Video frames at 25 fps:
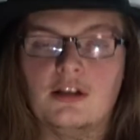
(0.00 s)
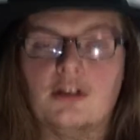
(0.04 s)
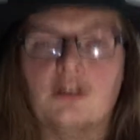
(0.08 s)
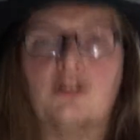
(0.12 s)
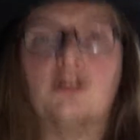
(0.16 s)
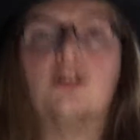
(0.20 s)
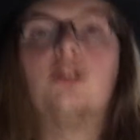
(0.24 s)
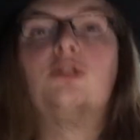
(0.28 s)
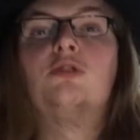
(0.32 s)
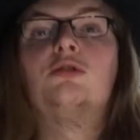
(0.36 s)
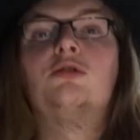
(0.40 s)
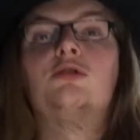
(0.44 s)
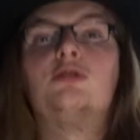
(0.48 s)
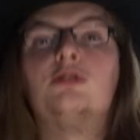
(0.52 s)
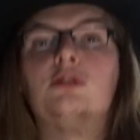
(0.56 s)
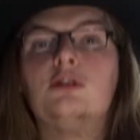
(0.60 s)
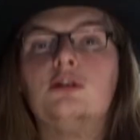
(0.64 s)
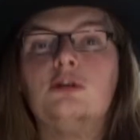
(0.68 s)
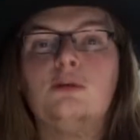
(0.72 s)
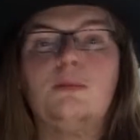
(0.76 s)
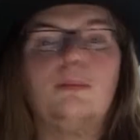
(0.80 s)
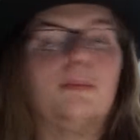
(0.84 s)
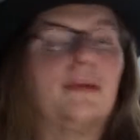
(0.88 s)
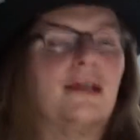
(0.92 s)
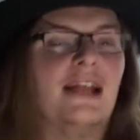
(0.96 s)
the
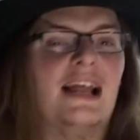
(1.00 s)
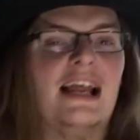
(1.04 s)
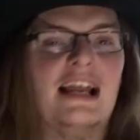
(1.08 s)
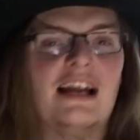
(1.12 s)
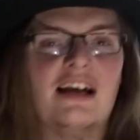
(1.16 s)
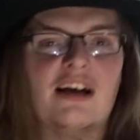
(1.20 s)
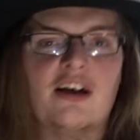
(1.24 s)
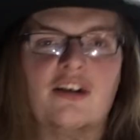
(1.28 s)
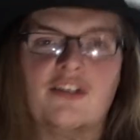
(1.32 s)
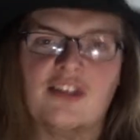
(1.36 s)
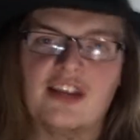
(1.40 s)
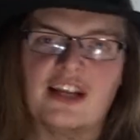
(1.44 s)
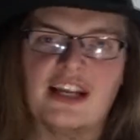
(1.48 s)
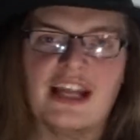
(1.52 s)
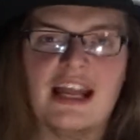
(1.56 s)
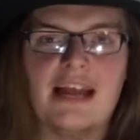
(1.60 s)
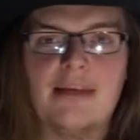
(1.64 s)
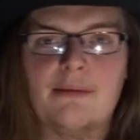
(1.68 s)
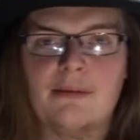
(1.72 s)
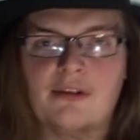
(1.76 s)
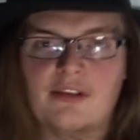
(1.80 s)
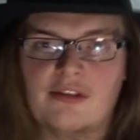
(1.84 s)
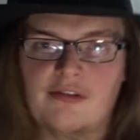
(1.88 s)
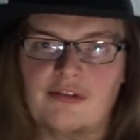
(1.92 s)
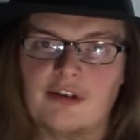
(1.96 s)
true player of the
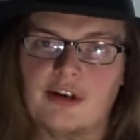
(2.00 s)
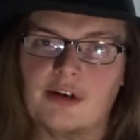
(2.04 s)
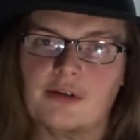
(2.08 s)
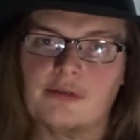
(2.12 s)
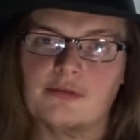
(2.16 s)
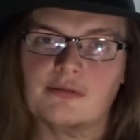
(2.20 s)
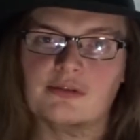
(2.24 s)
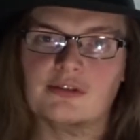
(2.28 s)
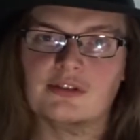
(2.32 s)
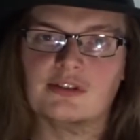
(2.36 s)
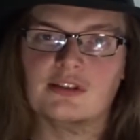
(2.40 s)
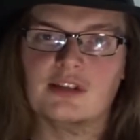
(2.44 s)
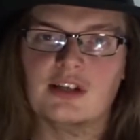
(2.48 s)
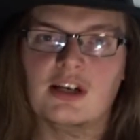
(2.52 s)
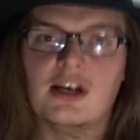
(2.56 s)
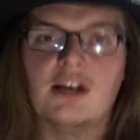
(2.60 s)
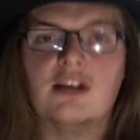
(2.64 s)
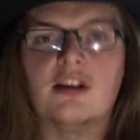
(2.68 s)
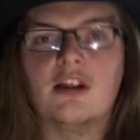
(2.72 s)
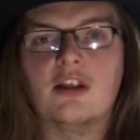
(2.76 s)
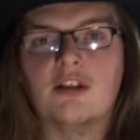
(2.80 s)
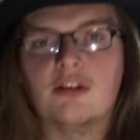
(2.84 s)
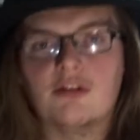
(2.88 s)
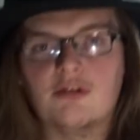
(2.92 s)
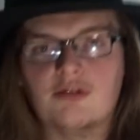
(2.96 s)
Game of Thrones,
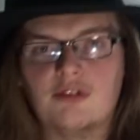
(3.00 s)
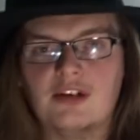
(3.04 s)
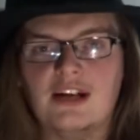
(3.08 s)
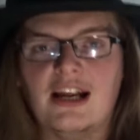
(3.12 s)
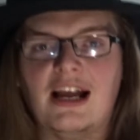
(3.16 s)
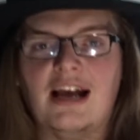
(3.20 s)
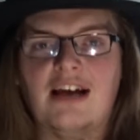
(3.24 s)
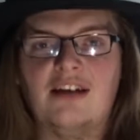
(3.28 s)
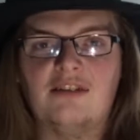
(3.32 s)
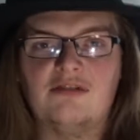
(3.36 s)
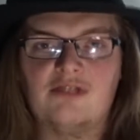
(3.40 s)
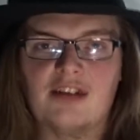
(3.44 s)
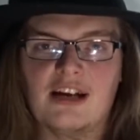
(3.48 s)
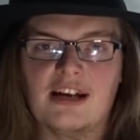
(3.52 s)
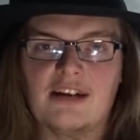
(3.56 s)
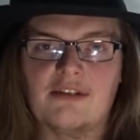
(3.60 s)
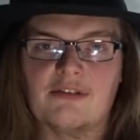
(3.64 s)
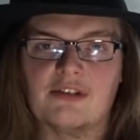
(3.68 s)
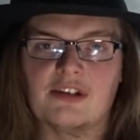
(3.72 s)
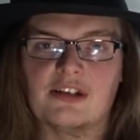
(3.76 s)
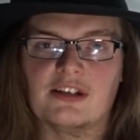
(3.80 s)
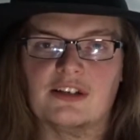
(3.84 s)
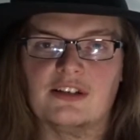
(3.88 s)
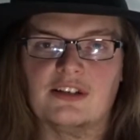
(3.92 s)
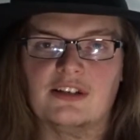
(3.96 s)
the three-eyed
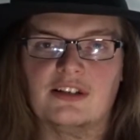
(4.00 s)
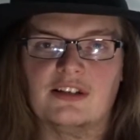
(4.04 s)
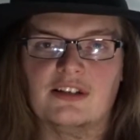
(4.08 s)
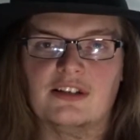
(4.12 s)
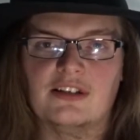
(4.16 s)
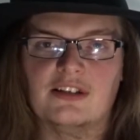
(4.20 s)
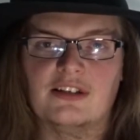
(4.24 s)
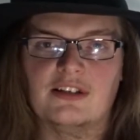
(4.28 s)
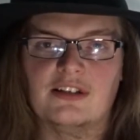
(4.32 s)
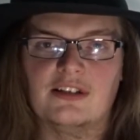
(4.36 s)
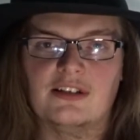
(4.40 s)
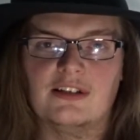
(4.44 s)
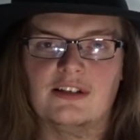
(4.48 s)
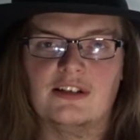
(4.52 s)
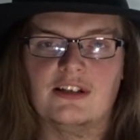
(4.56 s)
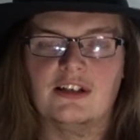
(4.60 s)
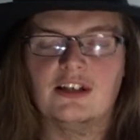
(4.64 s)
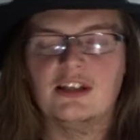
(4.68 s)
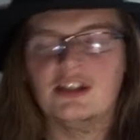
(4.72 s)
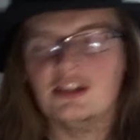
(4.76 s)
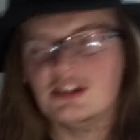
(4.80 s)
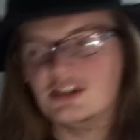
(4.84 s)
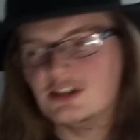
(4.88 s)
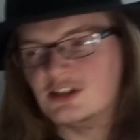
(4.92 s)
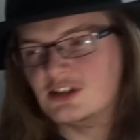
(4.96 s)
raven,
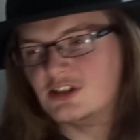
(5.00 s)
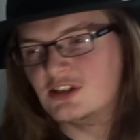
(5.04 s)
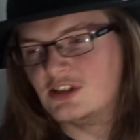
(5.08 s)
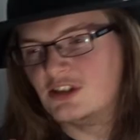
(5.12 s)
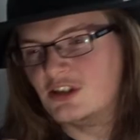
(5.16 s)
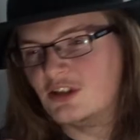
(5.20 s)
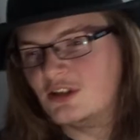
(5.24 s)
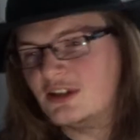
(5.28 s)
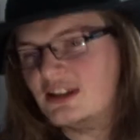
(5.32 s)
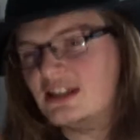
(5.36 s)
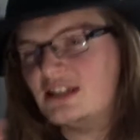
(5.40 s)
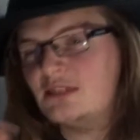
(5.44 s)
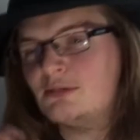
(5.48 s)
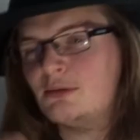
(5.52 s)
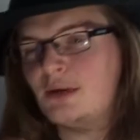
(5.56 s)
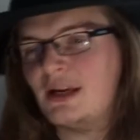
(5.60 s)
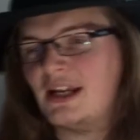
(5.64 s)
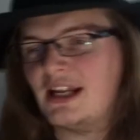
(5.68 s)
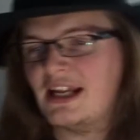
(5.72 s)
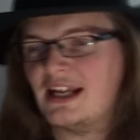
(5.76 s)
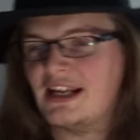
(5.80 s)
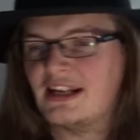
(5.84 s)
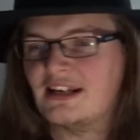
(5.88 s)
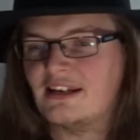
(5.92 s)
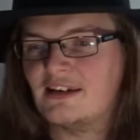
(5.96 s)
snuck his
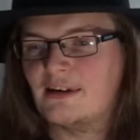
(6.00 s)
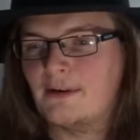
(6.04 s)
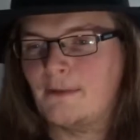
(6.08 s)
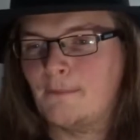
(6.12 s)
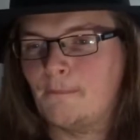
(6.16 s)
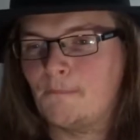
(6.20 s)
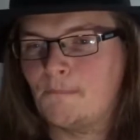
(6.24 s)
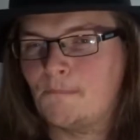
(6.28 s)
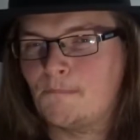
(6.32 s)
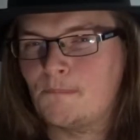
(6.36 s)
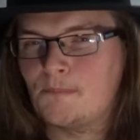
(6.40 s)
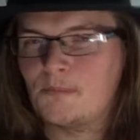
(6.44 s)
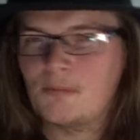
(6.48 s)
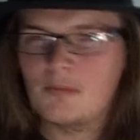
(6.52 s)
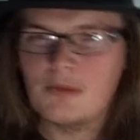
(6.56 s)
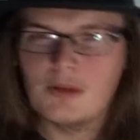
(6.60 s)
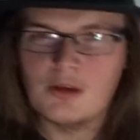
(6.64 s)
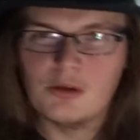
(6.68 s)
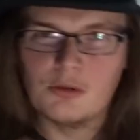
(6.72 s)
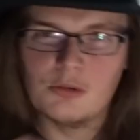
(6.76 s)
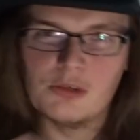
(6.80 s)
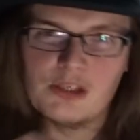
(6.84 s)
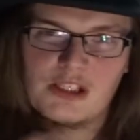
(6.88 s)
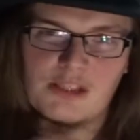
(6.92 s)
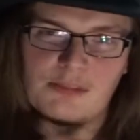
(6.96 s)
way in,
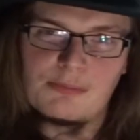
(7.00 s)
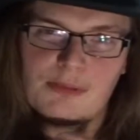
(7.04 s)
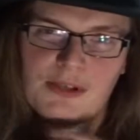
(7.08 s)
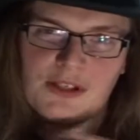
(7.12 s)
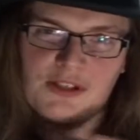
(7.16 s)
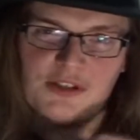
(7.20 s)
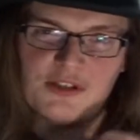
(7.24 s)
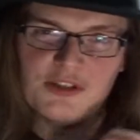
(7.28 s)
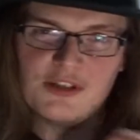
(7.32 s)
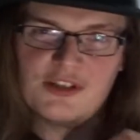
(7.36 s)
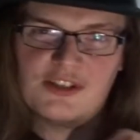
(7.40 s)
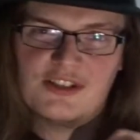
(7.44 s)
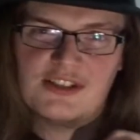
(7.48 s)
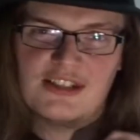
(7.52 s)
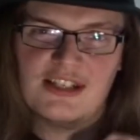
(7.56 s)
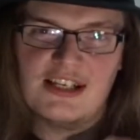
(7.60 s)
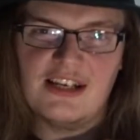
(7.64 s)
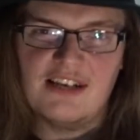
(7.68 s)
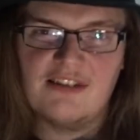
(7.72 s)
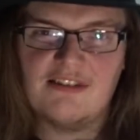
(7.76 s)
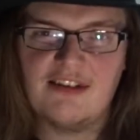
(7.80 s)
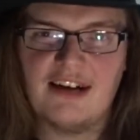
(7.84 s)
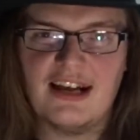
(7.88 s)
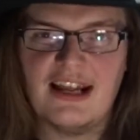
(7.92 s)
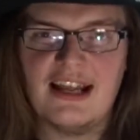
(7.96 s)
whispered just in
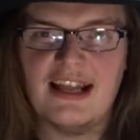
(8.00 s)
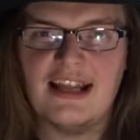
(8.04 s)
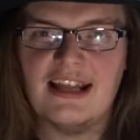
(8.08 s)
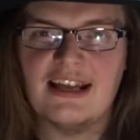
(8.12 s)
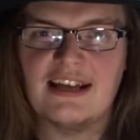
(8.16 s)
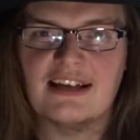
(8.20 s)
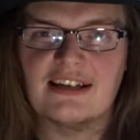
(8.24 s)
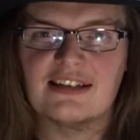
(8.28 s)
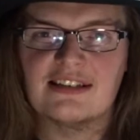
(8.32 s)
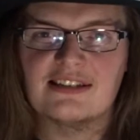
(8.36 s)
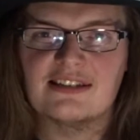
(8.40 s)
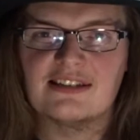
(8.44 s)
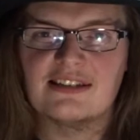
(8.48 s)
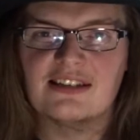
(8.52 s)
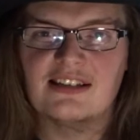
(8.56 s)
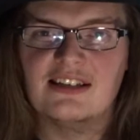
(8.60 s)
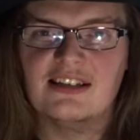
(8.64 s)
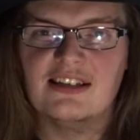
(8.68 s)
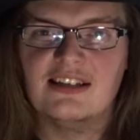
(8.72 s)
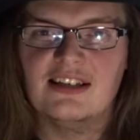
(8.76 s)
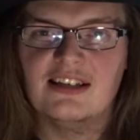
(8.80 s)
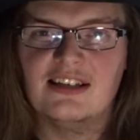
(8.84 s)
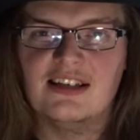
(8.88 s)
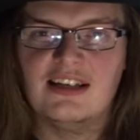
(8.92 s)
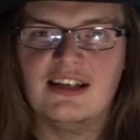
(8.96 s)
the right ears,
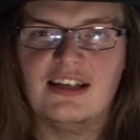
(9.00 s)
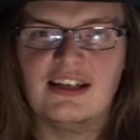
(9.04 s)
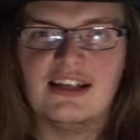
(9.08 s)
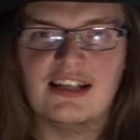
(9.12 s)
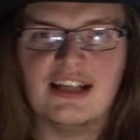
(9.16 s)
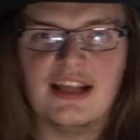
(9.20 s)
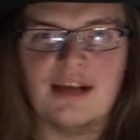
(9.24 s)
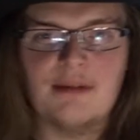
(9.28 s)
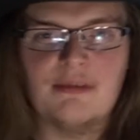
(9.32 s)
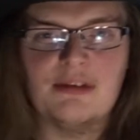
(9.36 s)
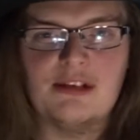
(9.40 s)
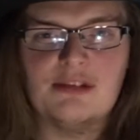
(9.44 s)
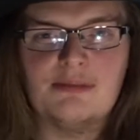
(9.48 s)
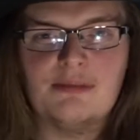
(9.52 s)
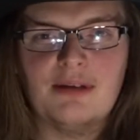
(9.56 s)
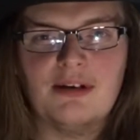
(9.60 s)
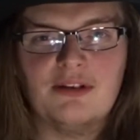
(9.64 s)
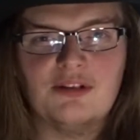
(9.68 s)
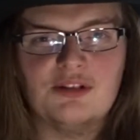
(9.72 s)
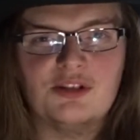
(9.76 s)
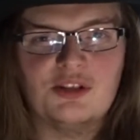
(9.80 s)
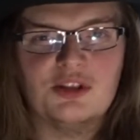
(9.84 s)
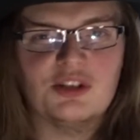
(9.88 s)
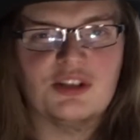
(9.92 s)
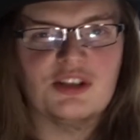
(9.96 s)
kept his
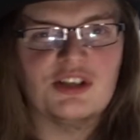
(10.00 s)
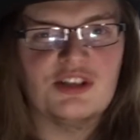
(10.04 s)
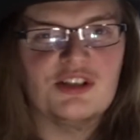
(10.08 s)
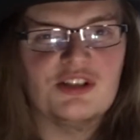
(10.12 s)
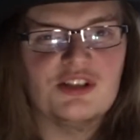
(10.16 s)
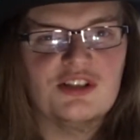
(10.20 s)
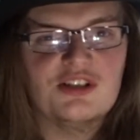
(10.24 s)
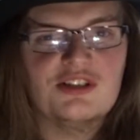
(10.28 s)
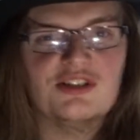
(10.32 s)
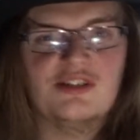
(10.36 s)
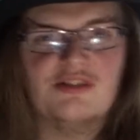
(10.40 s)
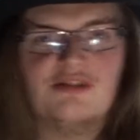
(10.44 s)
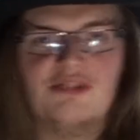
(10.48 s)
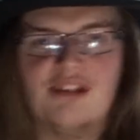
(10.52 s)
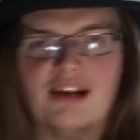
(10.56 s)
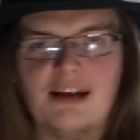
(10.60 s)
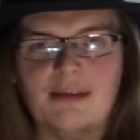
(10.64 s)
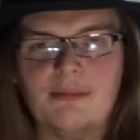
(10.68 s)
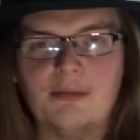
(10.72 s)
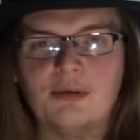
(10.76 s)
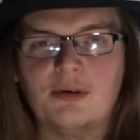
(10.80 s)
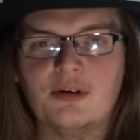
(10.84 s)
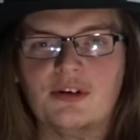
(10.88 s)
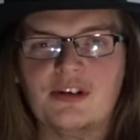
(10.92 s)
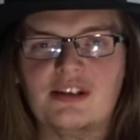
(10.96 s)
mouth shut at just the right
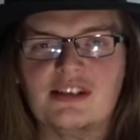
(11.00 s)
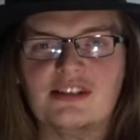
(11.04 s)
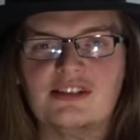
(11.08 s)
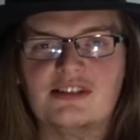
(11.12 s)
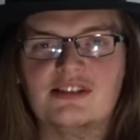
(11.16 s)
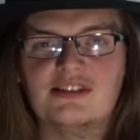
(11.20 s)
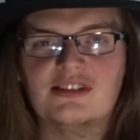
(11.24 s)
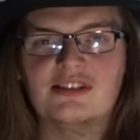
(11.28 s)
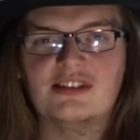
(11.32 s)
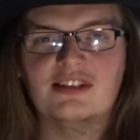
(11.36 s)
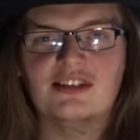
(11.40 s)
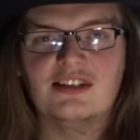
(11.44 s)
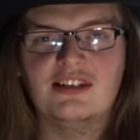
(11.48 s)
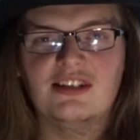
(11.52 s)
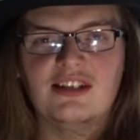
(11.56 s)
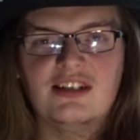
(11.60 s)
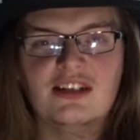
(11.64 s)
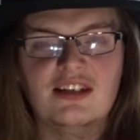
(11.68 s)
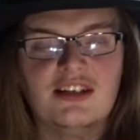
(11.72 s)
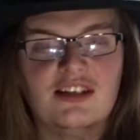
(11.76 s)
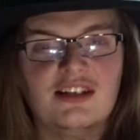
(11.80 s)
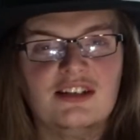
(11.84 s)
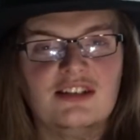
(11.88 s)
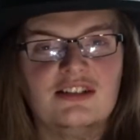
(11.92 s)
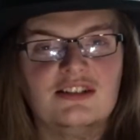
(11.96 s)
points, so
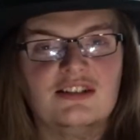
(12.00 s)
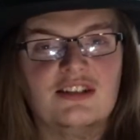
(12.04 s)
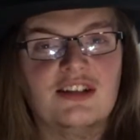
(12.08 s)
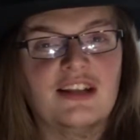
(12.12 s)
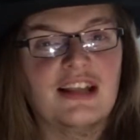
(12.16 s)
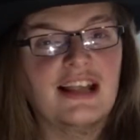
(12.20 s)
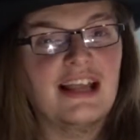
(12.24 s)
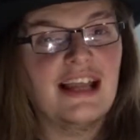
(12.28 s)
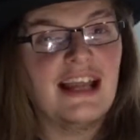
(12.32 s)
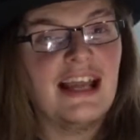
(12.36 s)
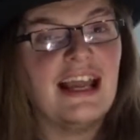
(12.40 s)
that